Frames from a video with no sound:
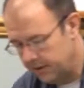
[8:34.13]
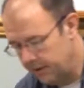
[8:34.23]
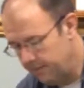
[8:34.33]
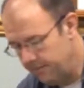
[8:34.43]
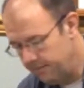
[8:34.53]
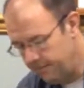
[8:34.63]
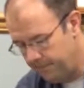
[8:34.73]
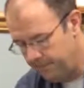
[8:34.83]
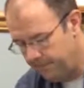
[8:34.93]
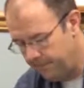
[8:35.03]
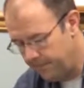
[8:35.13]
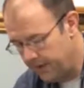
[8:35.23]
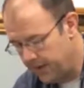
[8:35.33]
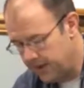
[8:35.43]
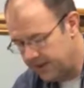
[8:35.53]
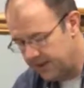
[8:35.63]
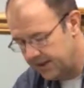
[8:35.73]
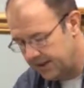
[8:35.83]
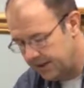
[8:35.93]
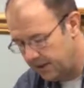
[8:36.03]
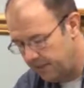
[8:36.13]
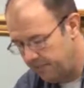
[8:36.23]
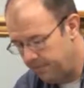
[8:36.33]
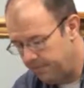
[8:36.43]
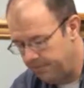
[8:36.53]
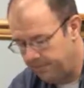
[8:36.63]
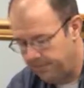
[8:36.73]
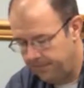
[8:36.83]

actually set this up